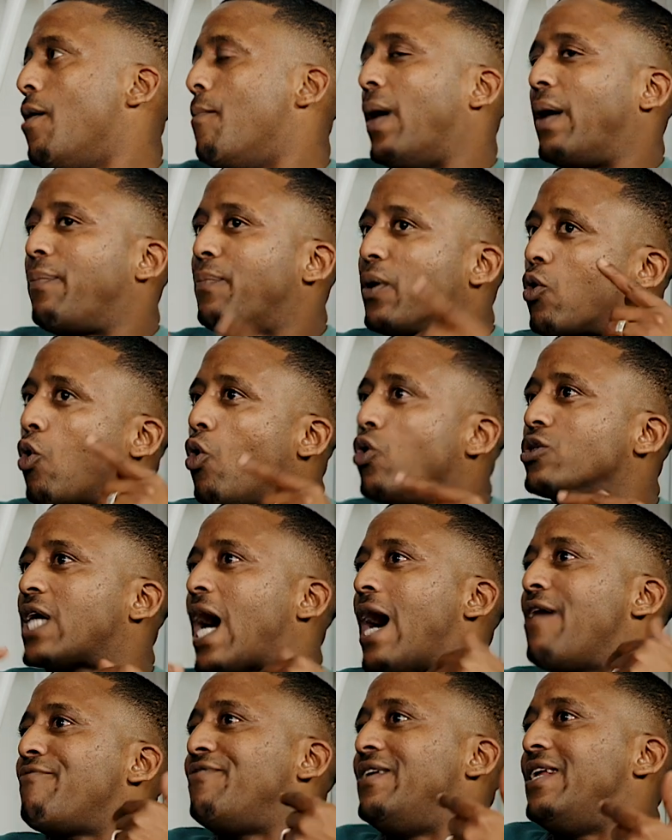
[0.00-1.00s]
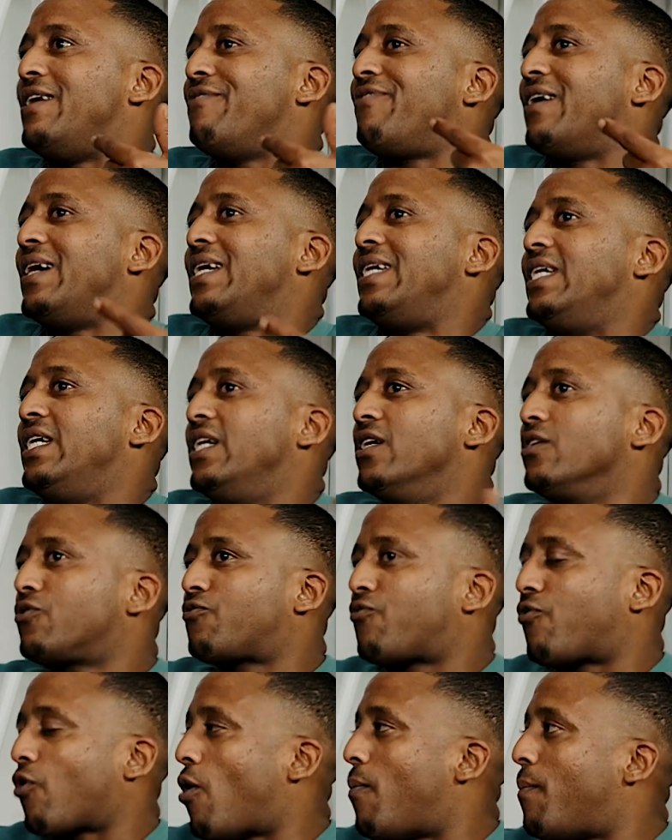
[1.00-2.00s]
But because I've never
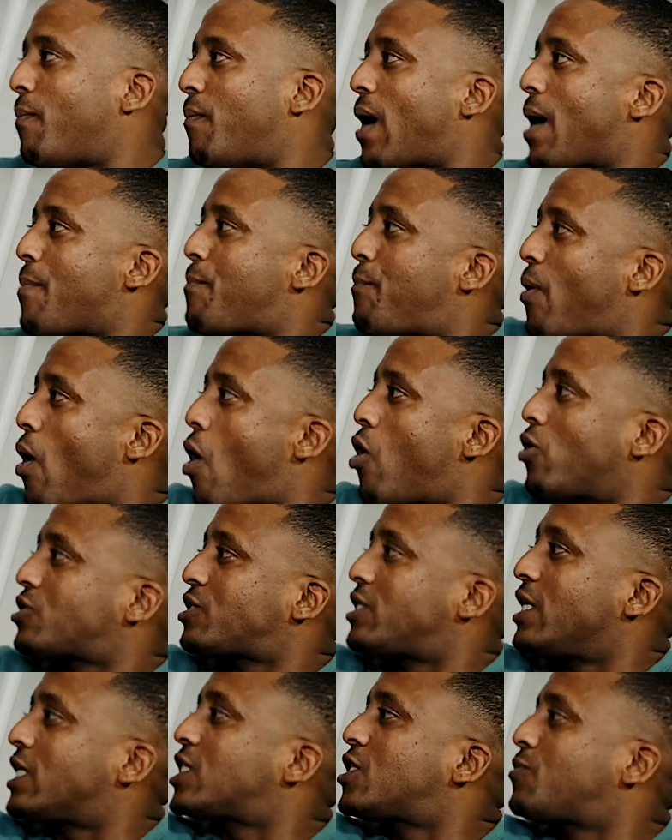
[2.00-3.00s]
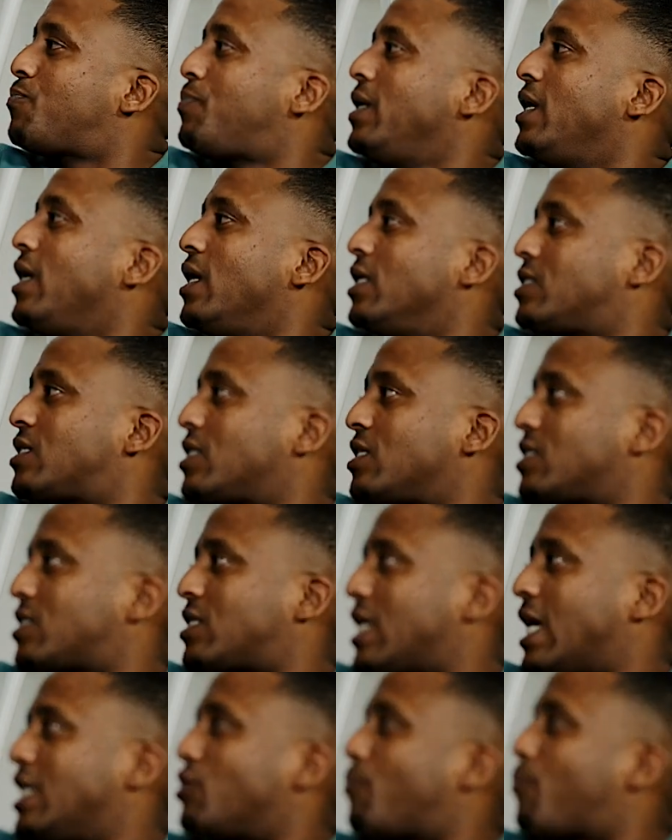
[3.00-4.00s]
healed from my past
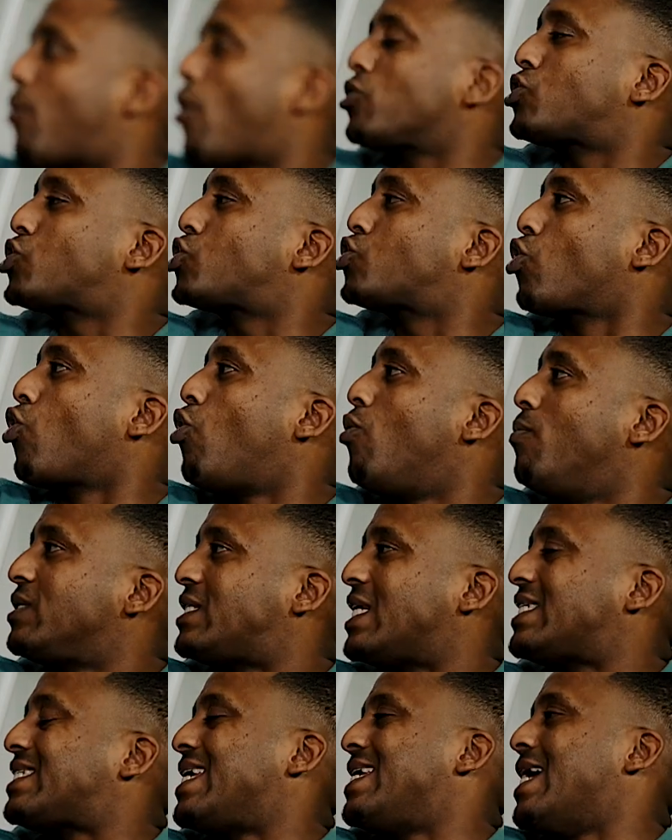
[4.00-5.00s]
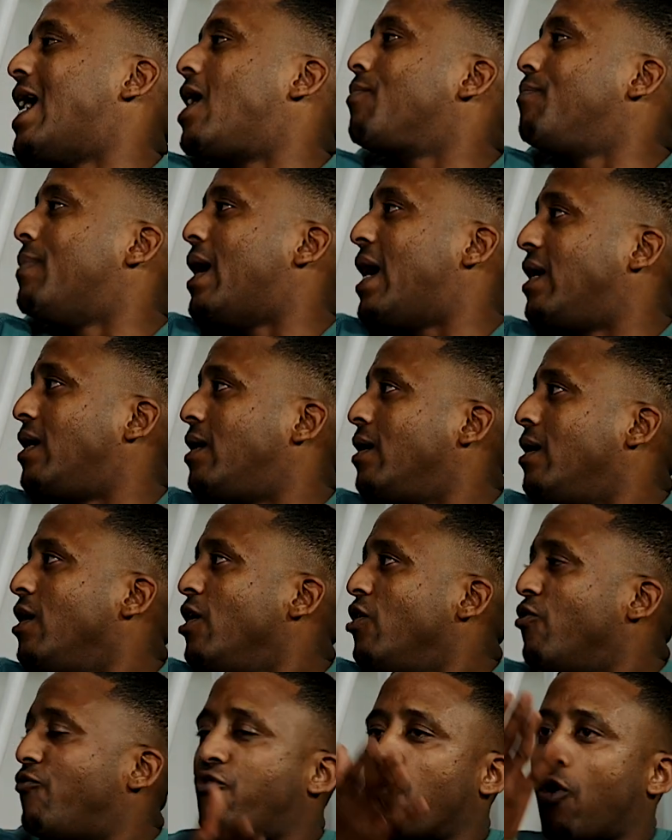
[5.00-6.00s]
experiences and the past traumas as a young man,
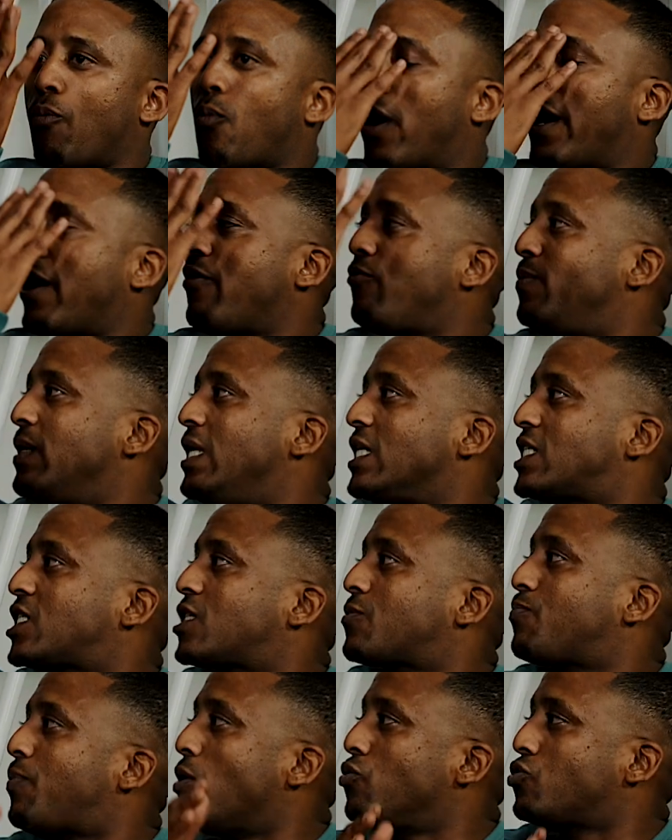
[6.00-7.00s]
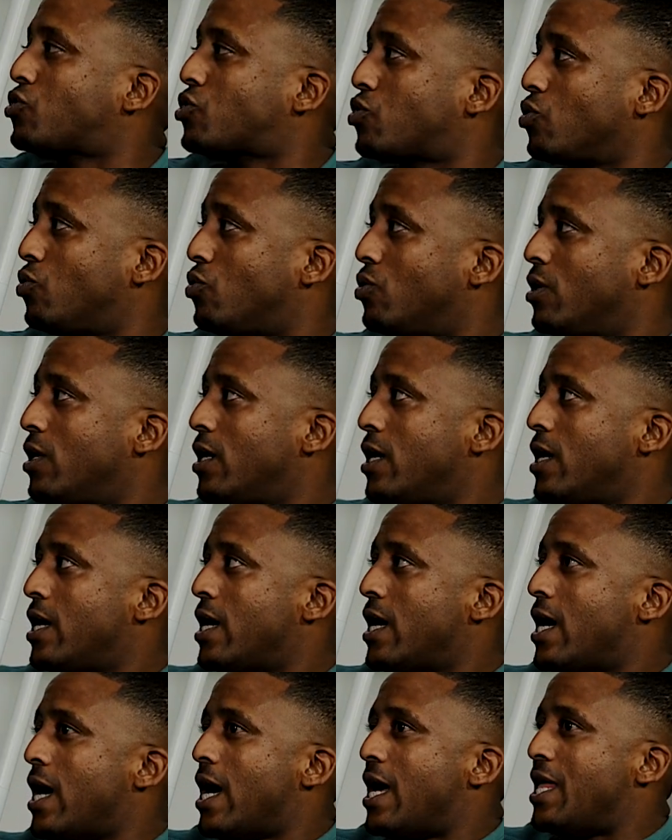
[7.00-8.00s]
from what I've been exposed to,
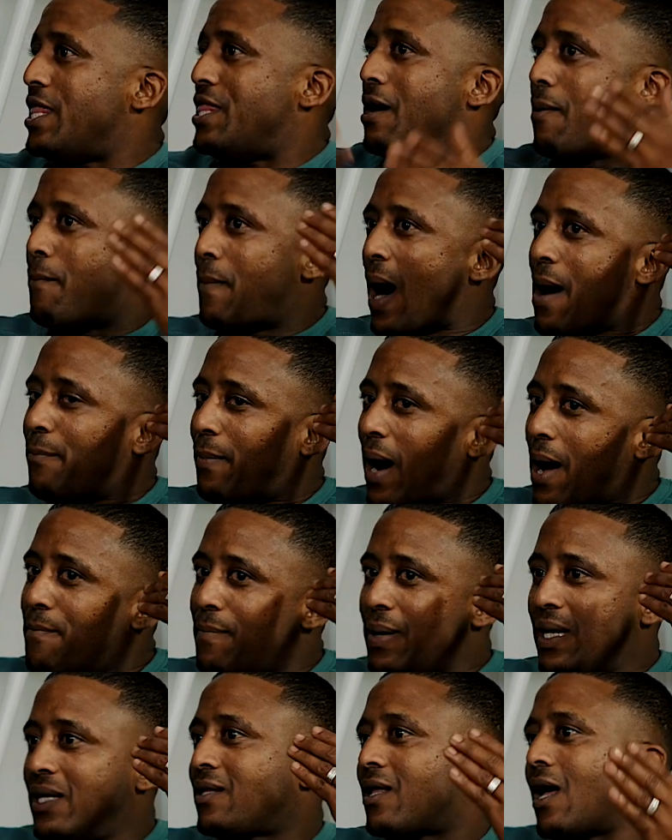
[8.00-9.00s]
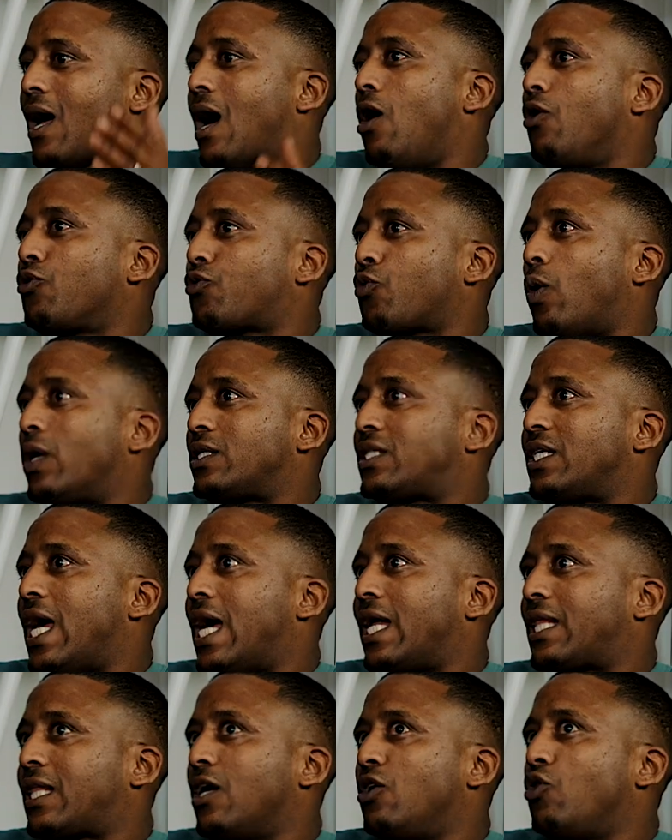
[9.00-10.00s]
my, my mental health was
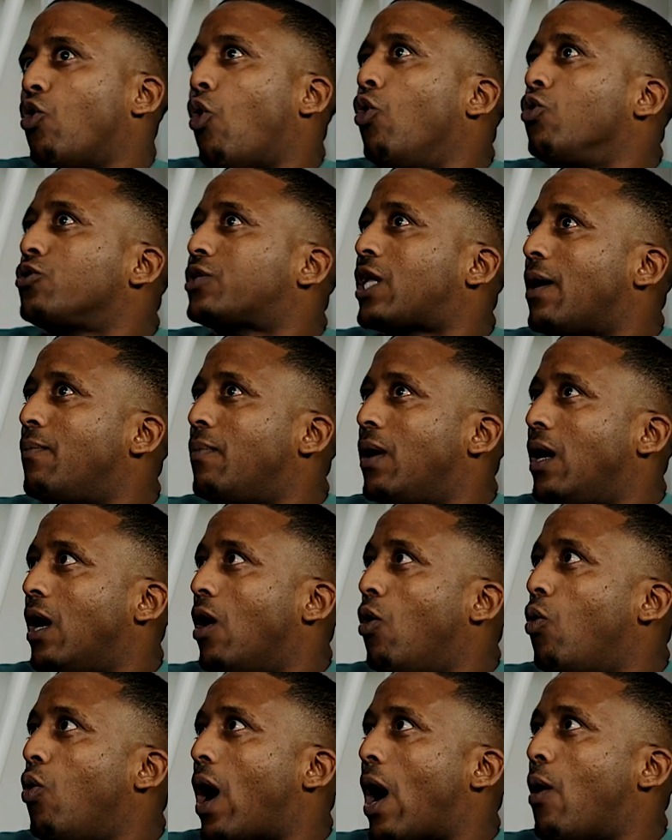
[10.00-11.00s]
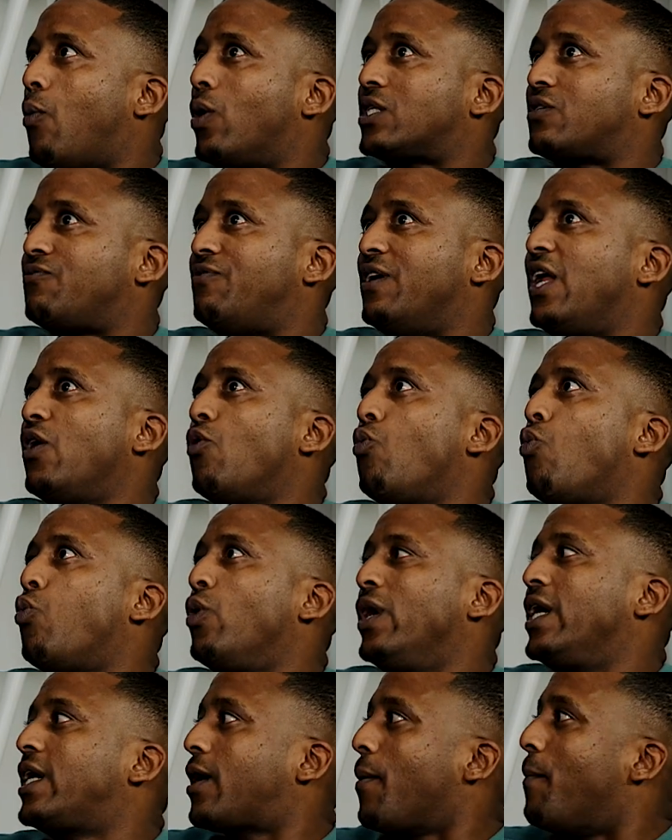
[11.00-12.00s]
at an all-time low. I was very
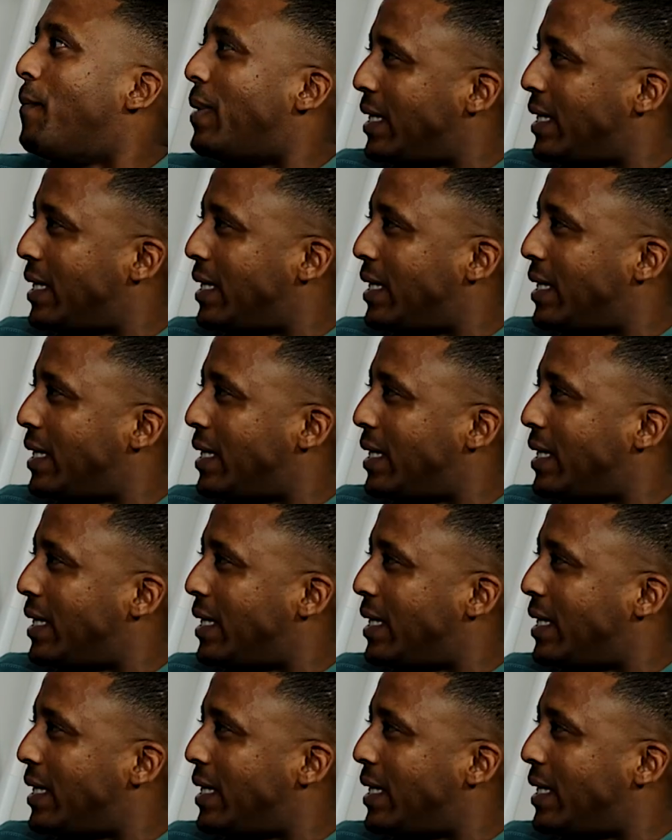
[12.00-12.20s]
weak